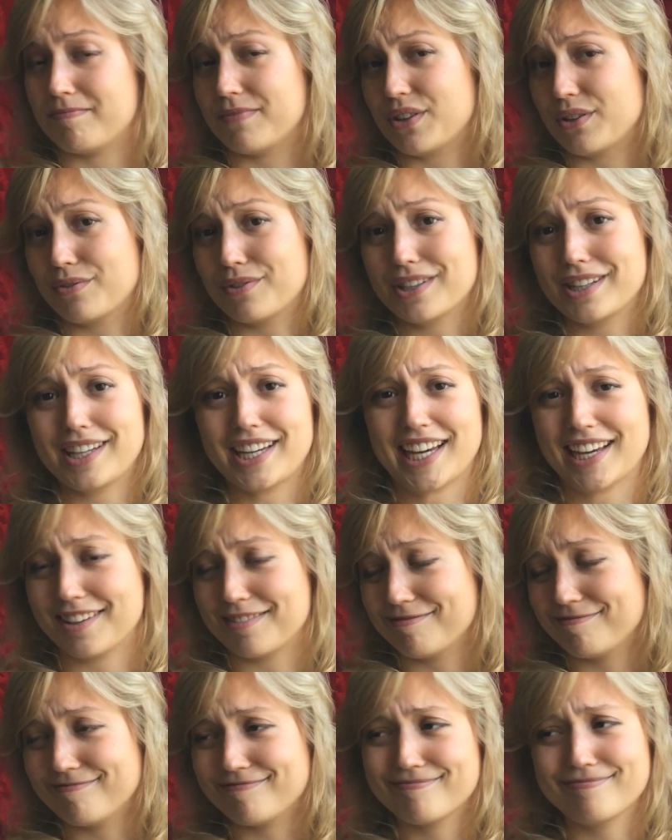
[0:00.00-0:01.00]
They're
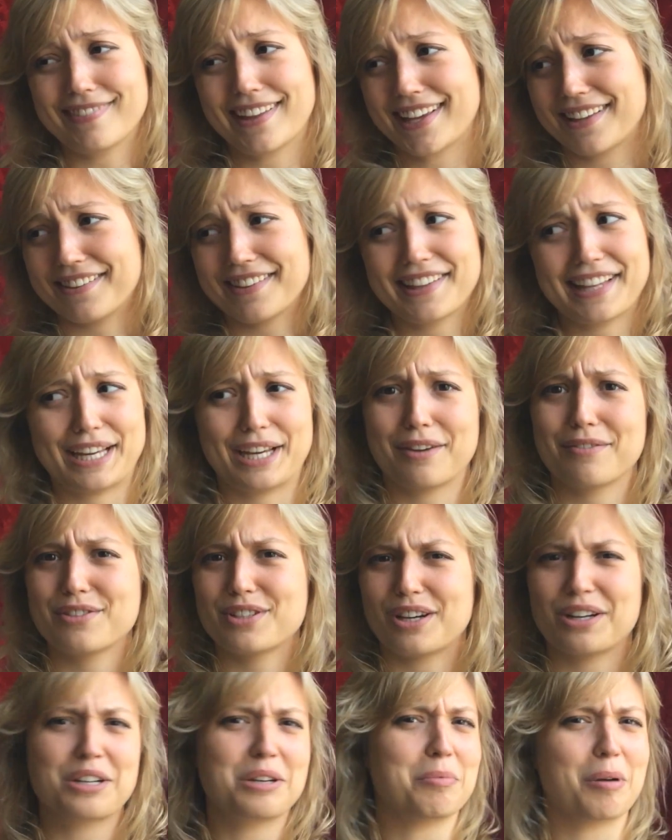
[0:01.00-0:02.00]
really, like I've
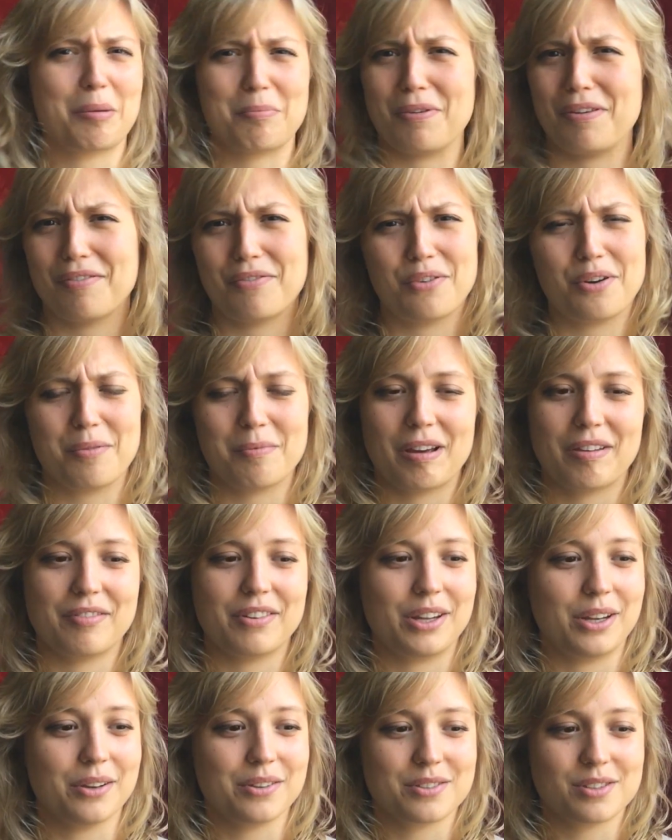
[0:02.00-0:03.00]
talked about before in my
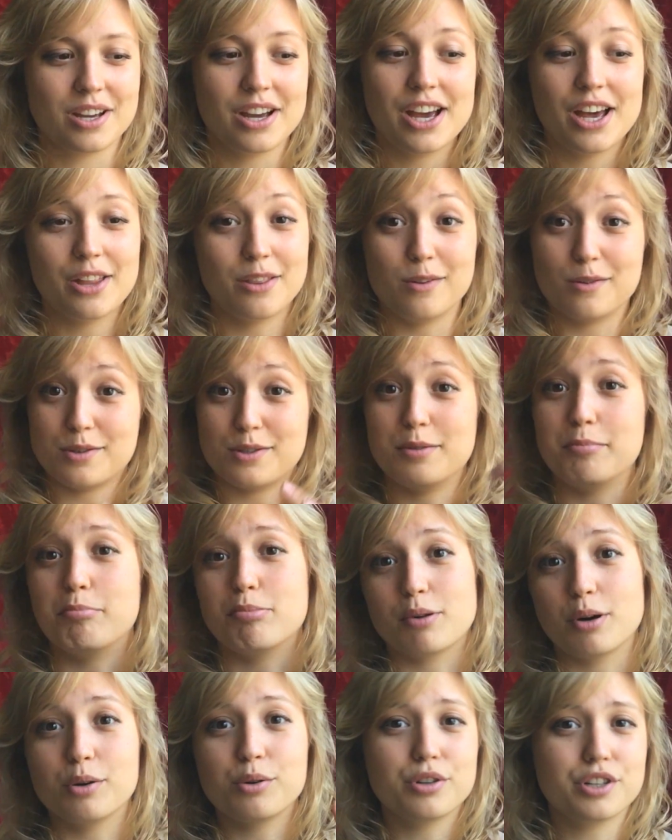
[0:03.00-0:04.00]
videos, there's the
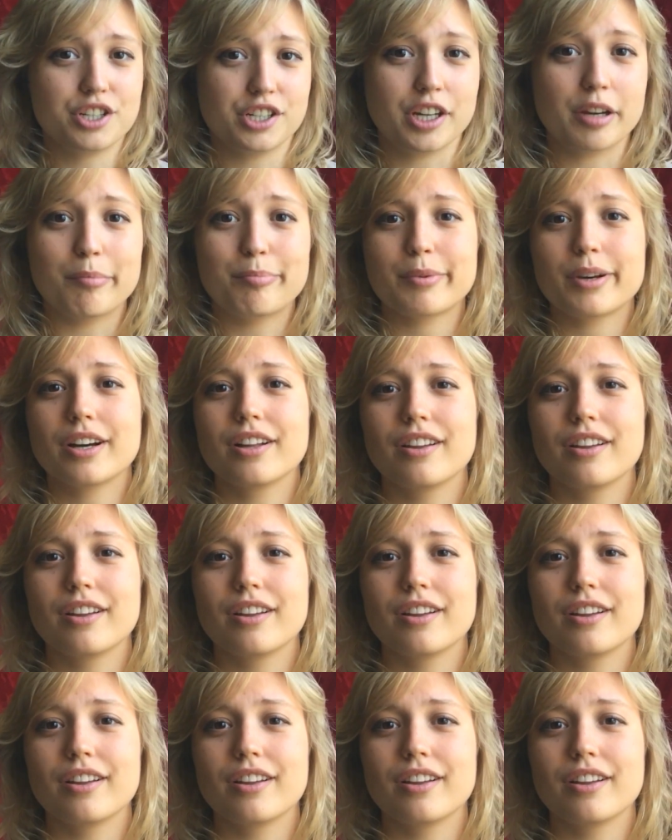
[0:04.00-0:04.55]
bro-ship.